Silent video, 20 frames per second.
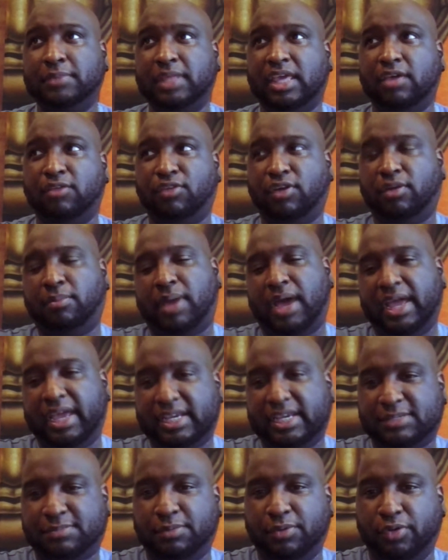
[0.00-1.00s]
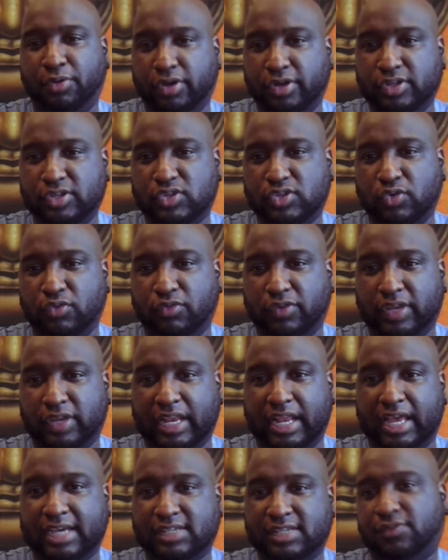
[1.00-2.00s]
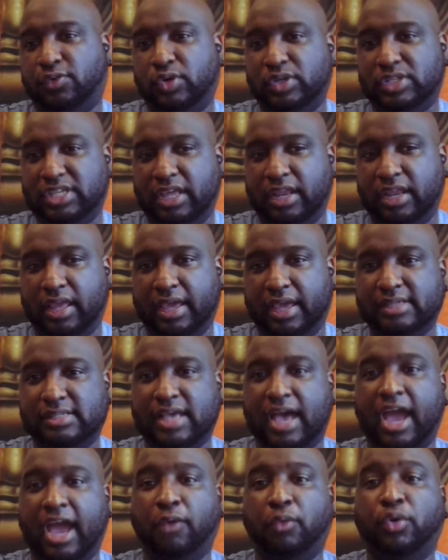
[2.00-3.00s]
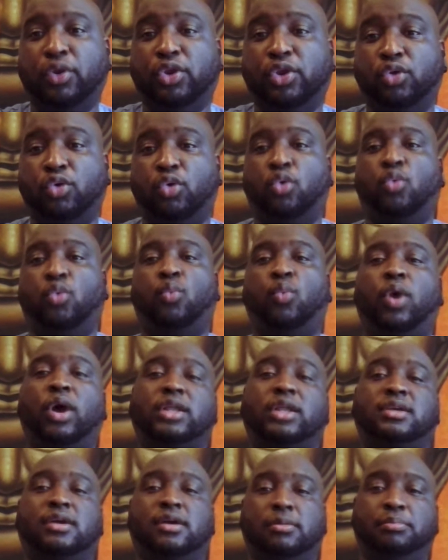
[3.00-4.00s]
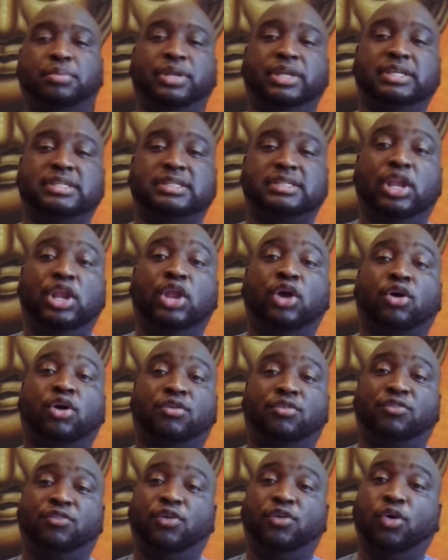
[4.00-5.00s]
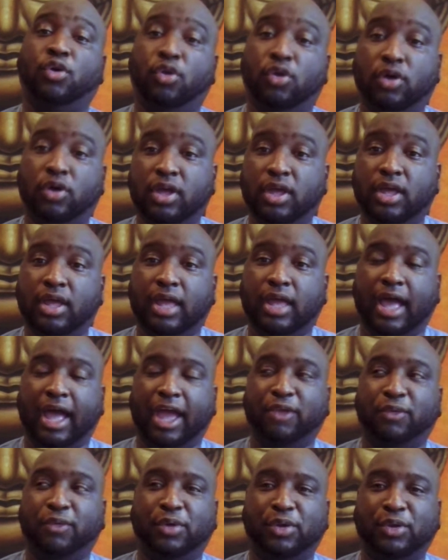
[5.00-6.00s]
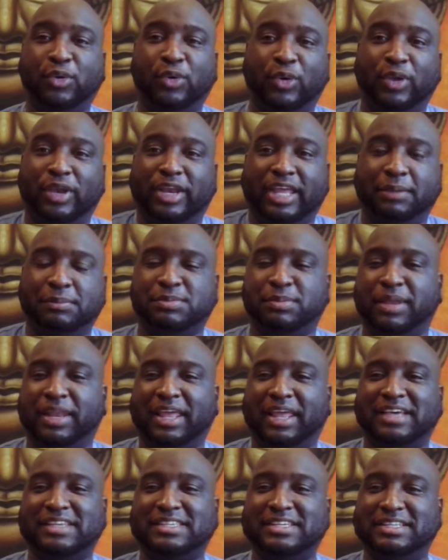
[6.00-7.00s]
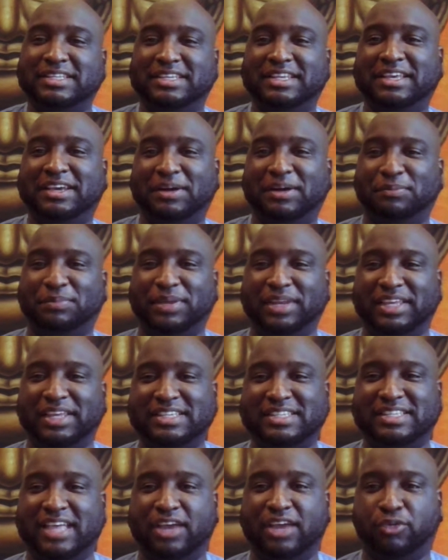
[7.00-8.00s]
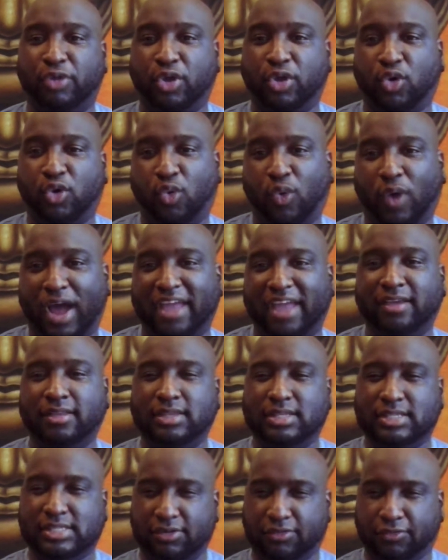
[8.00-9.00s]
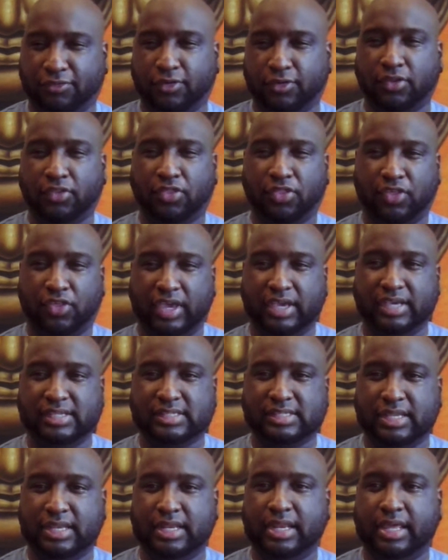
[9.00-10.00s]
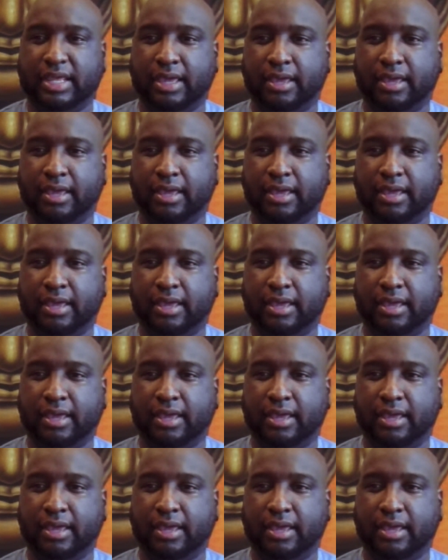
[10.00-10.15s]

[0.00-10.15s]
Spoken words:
Given my experience over the last 14 years, I would know what companies look for. I don't want to call names, but there are certain companies that require different things in